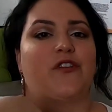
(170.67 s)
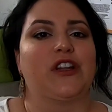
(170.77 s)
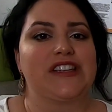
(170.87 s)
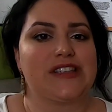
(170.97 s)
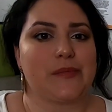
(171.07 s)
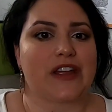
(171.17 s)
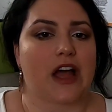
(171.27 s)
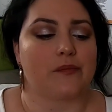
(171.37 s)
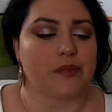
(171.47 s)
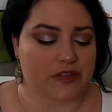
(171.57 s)
fully
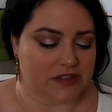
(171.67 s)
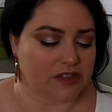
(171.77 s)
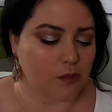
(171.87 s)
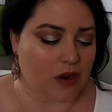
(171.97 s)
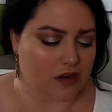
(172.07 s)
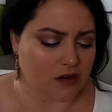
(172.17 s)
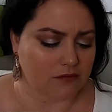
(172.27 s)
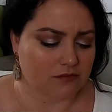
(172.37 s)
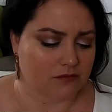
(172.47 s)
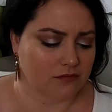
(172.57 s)
zipping up the
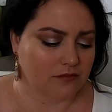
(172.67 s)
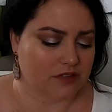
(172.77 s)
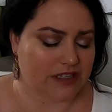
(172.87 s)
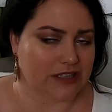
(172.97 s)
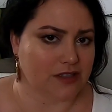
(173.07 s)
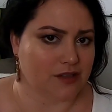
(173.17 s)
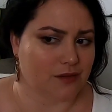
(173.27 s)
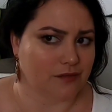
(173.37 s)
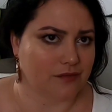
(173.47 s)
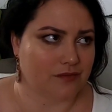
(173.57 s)
sweater that is
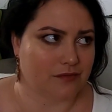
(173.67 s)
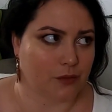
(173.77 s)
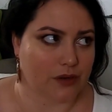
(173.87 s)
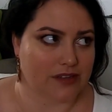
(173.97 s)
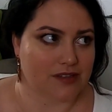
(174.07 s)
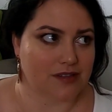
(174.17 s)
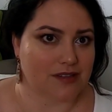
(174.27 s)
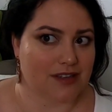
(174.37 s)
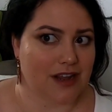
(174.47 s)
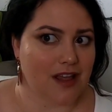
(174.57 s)
your
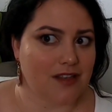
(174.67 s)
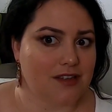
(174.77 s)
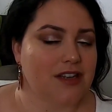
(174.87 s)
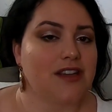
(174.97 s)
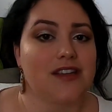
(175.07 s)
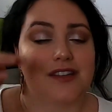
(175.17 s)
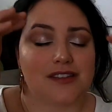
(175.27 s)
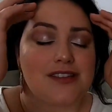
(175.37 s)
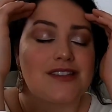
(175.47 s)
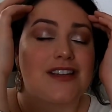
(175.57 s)
voice.
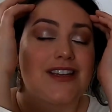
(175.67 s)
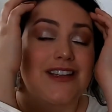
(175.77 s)
Analogies.